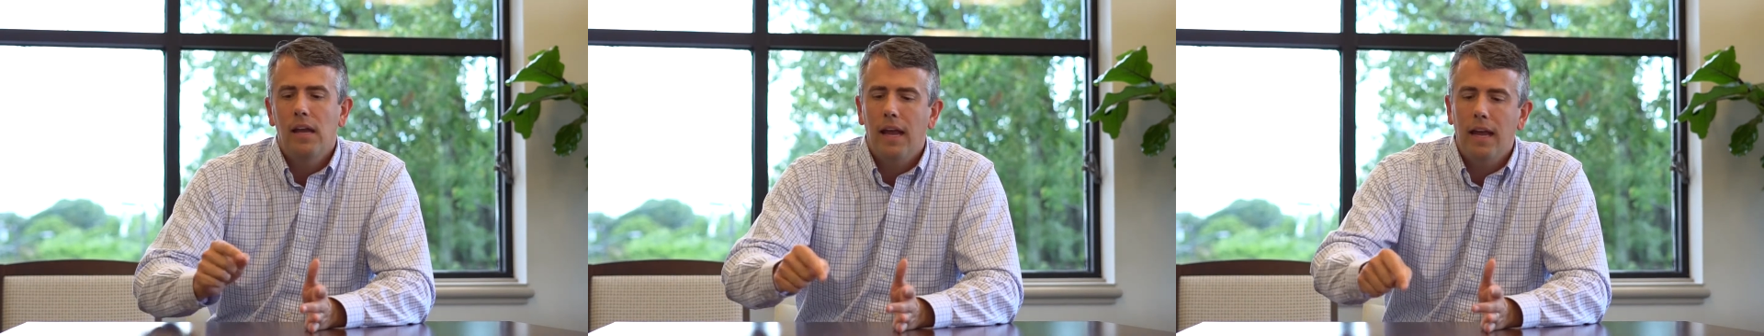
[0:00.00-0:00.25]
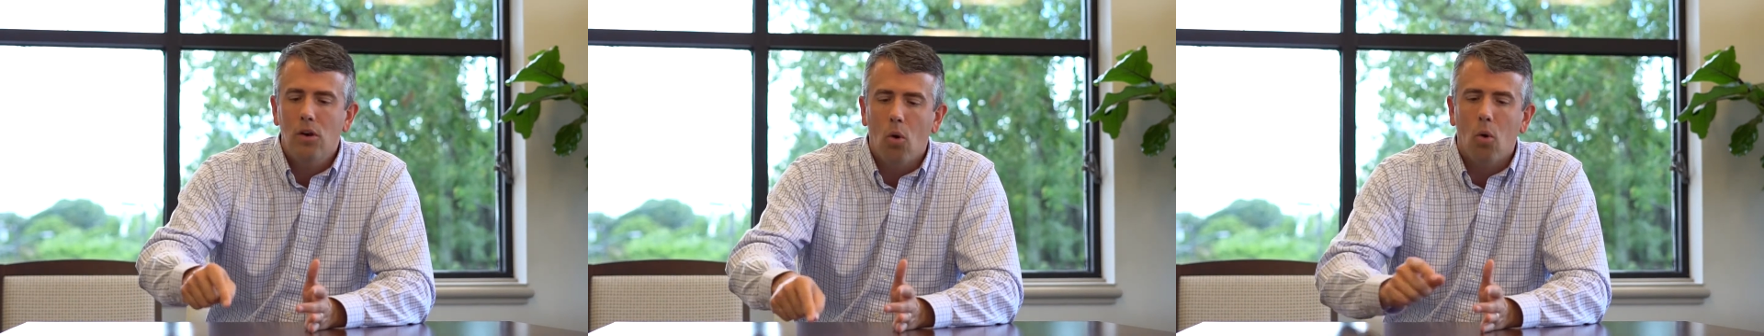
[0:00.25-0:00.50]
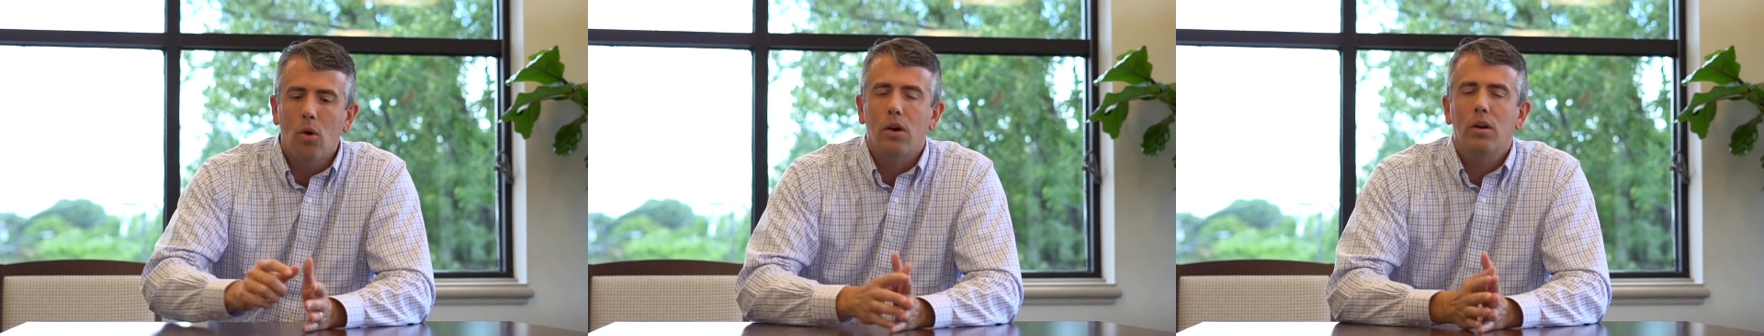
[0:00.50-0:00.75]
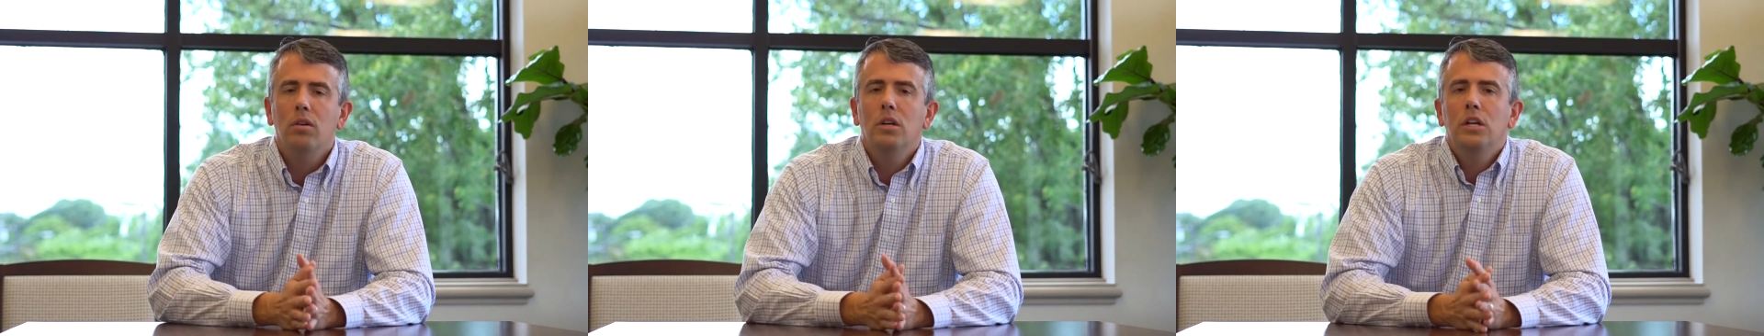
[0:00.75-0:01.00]
in
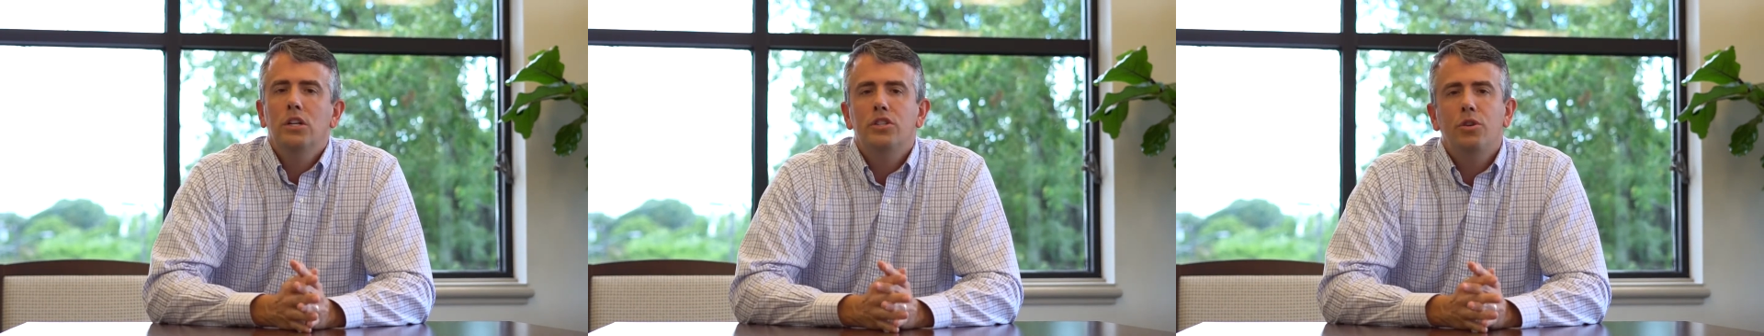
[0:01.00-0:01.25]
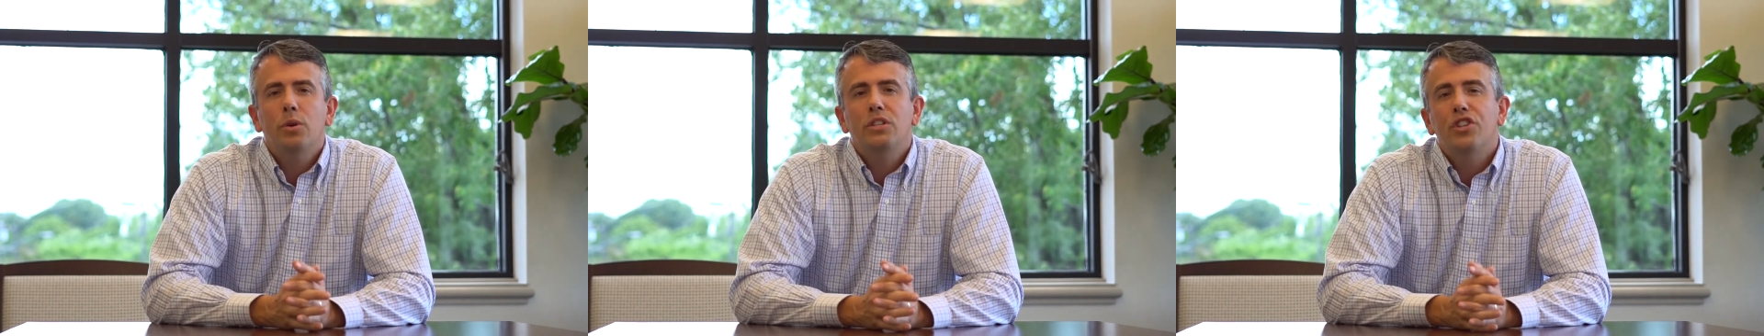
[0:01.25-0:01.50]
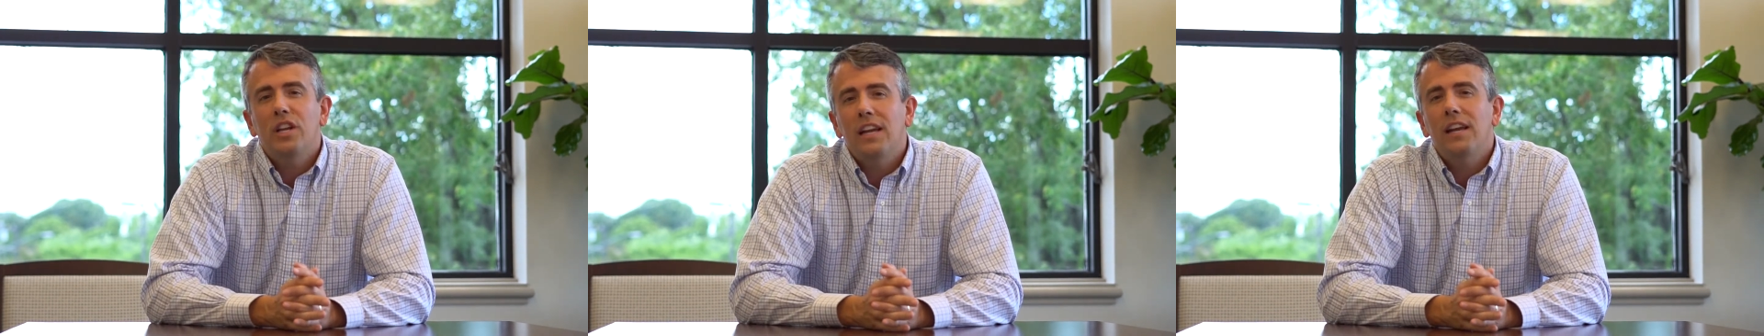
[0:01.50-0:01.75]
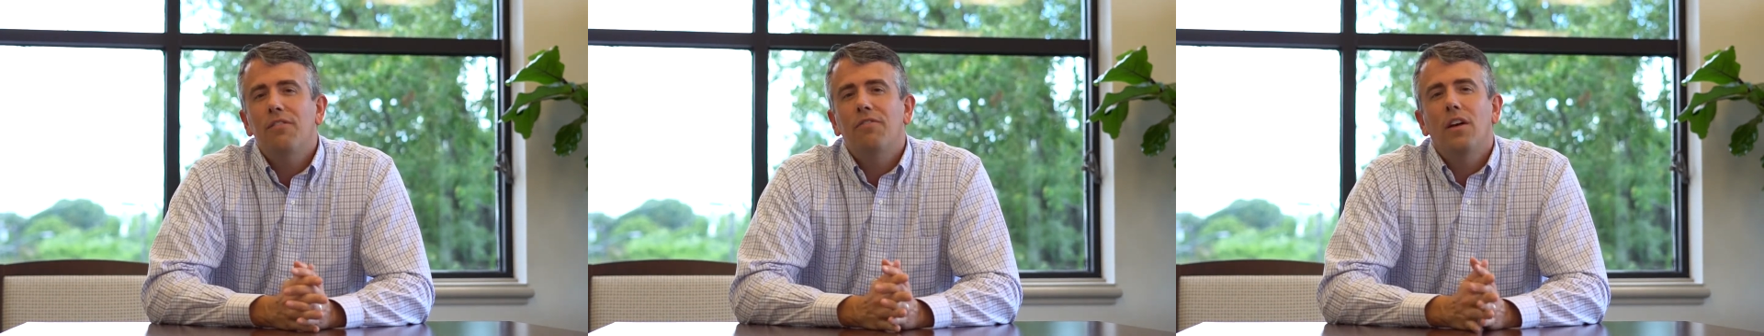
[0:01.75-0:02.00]
order to
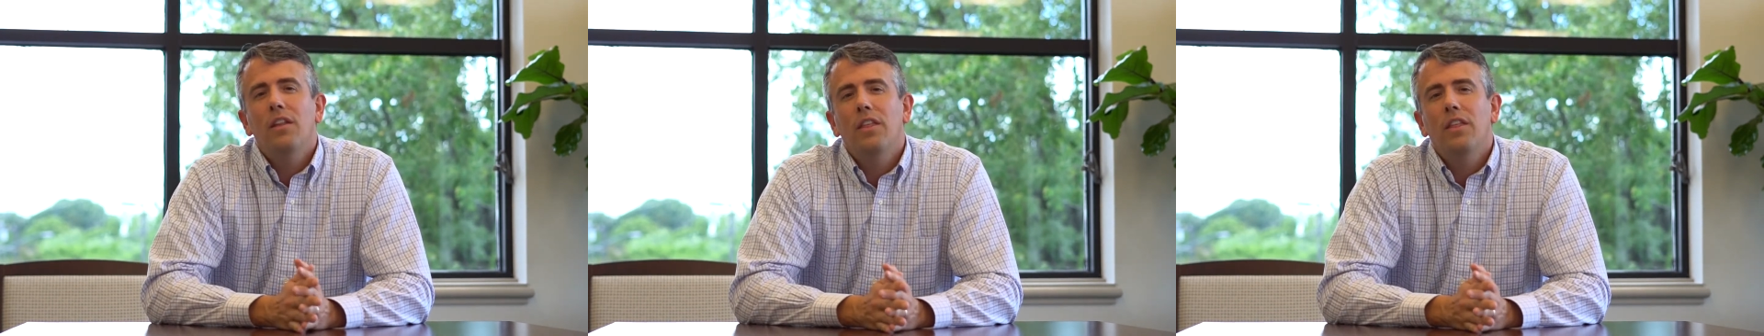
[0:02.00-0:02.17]
achieve